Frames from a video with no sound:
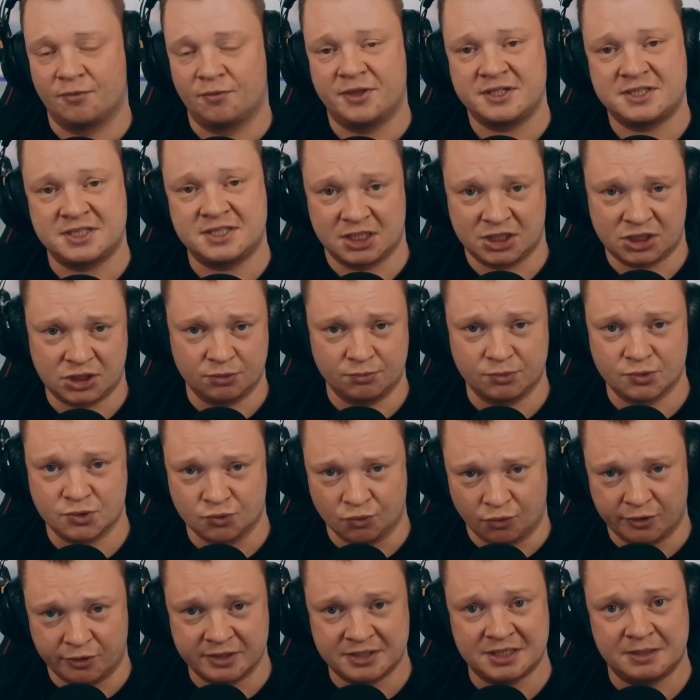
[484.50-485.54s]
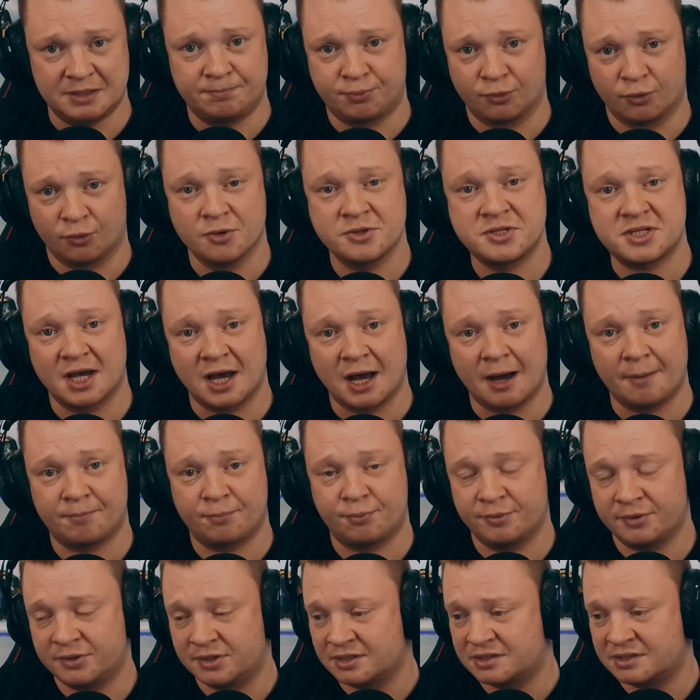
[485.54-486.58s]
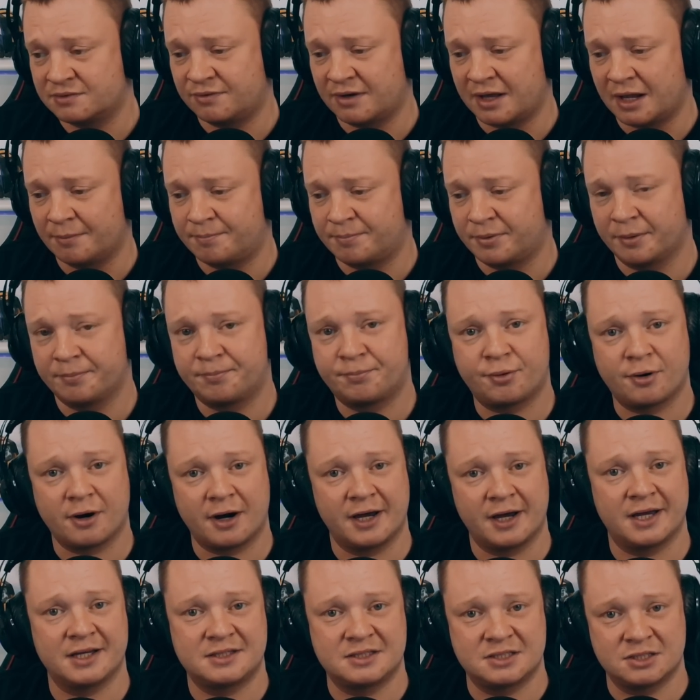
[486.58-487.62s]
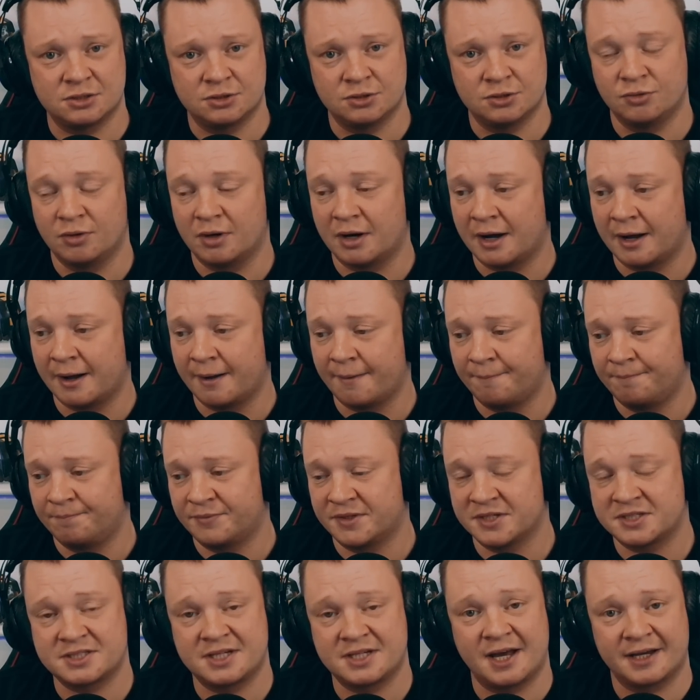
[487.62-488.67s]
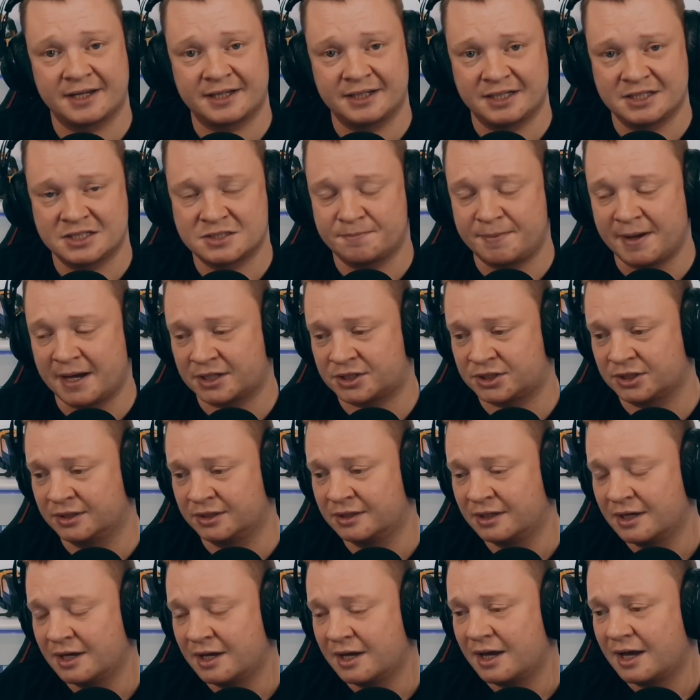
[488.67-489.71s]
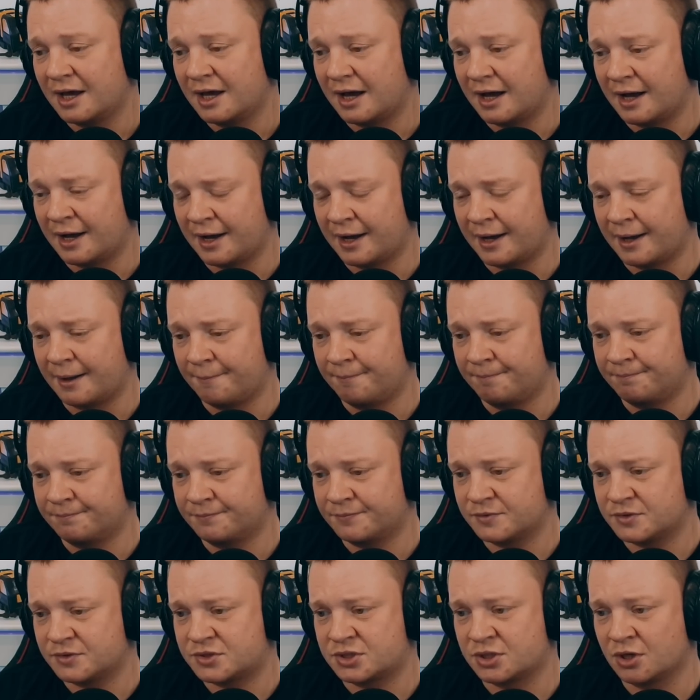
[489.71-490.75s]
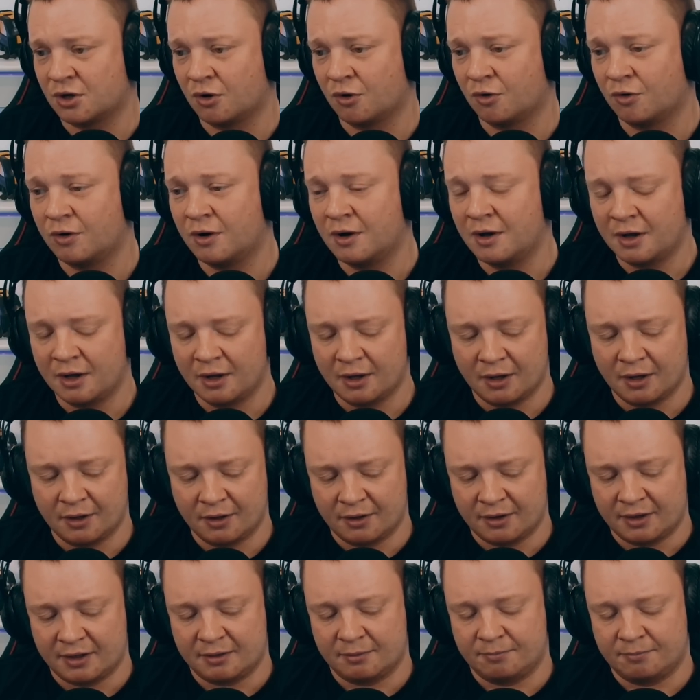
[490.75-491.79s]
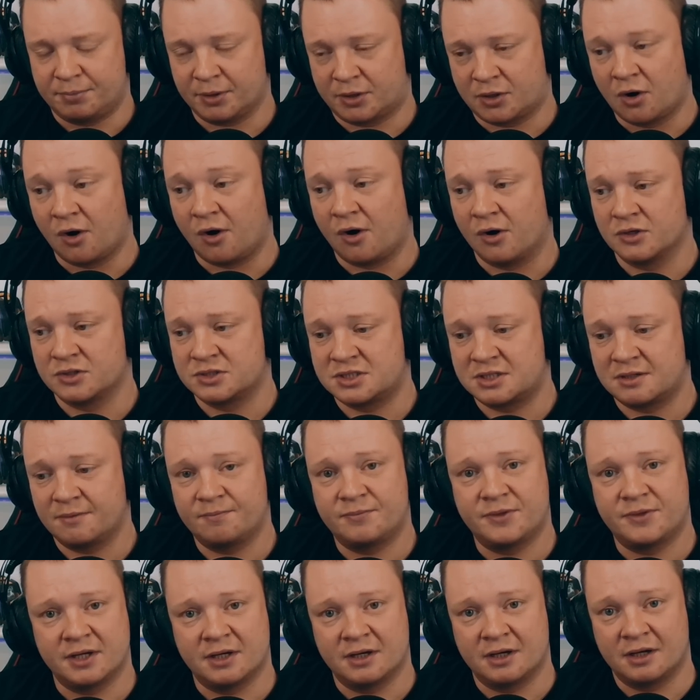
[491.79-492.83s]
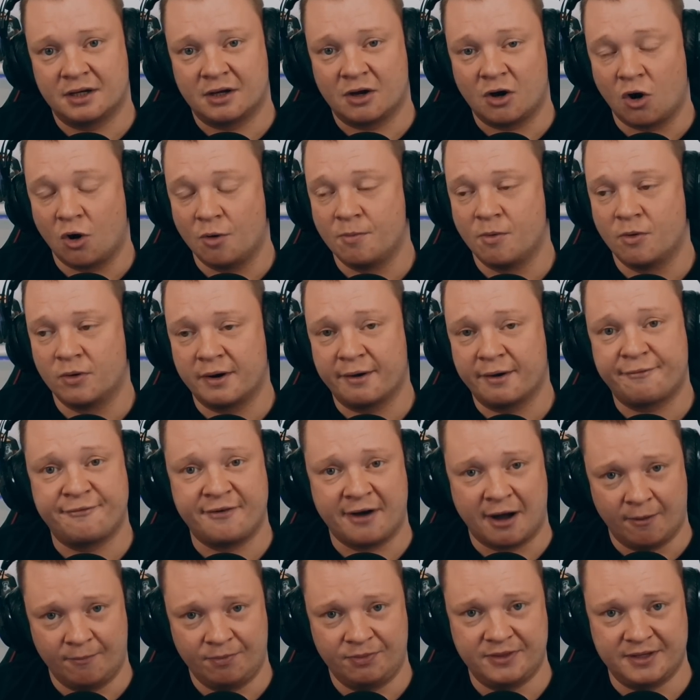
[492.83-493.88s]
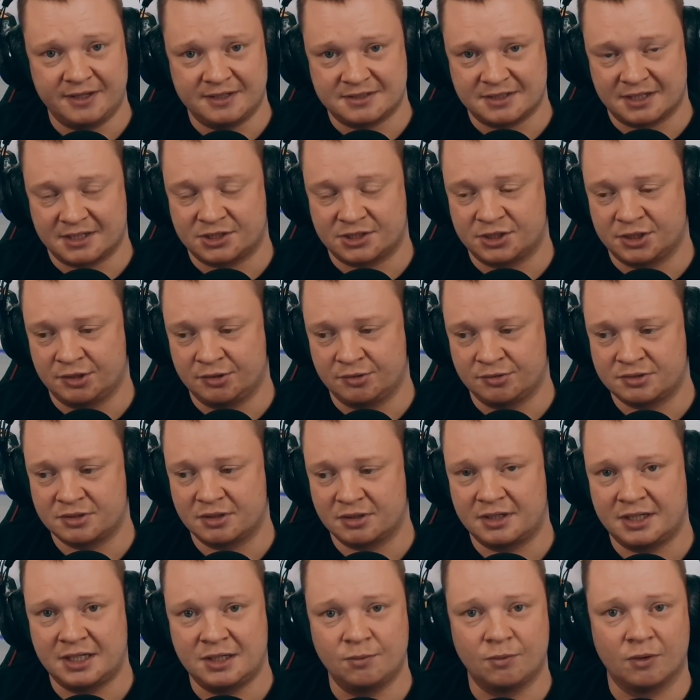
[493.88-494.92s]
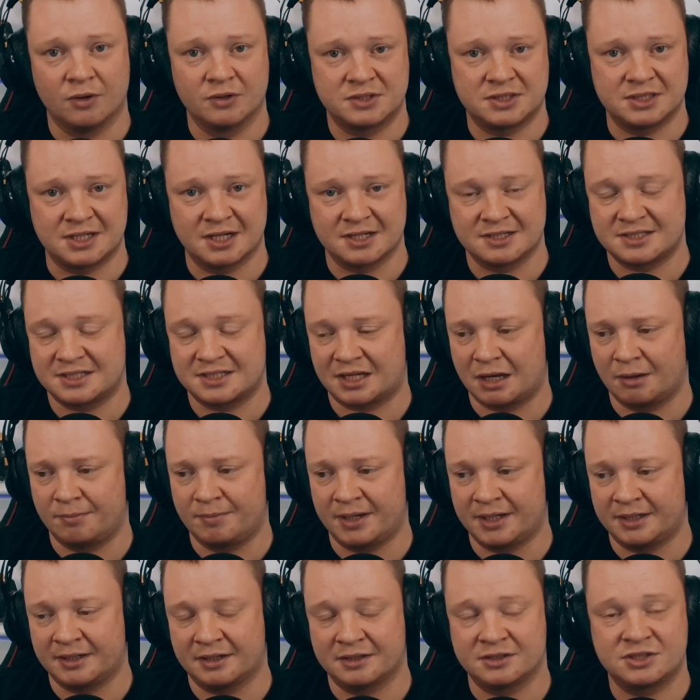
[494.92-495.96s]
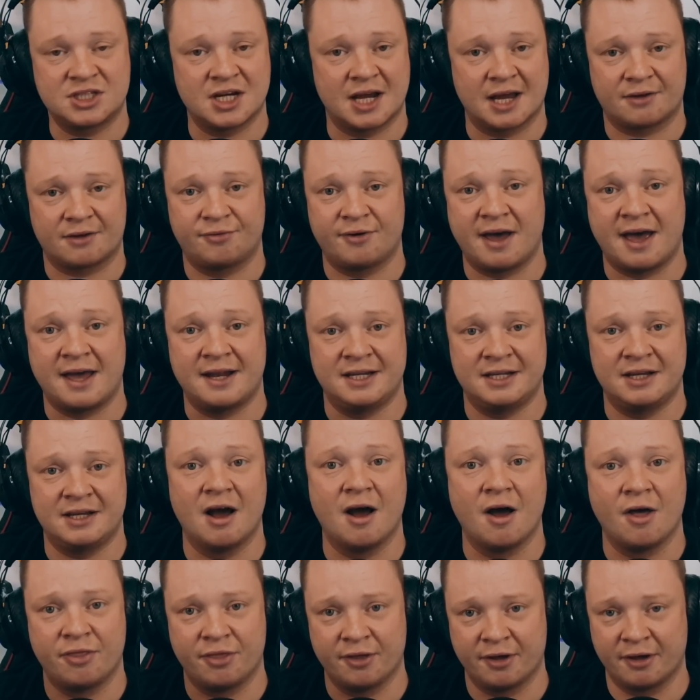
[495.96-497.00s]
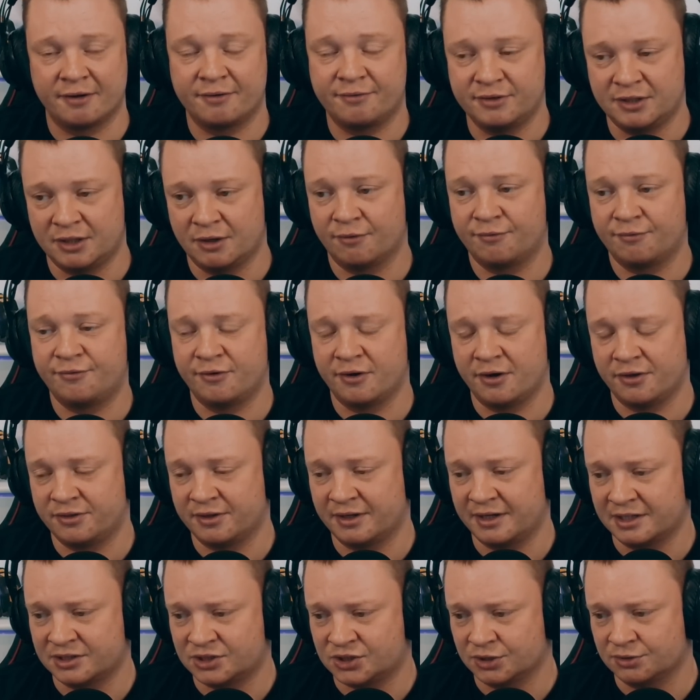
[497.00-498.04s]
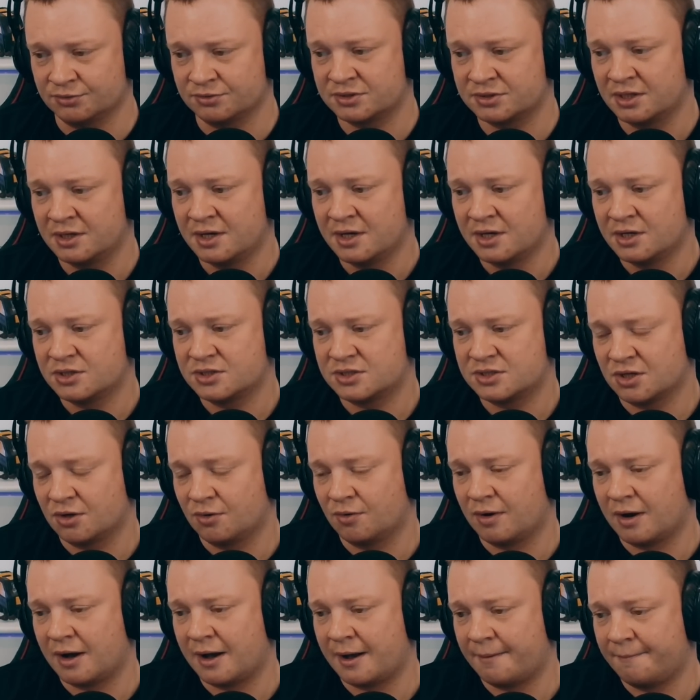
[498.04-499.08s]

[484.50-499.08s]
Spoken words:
this issue was already brought up with the developer prior to the snagging inspection. So because the homeowner found these issues, he wanted us to come in and check for any other, further issues. So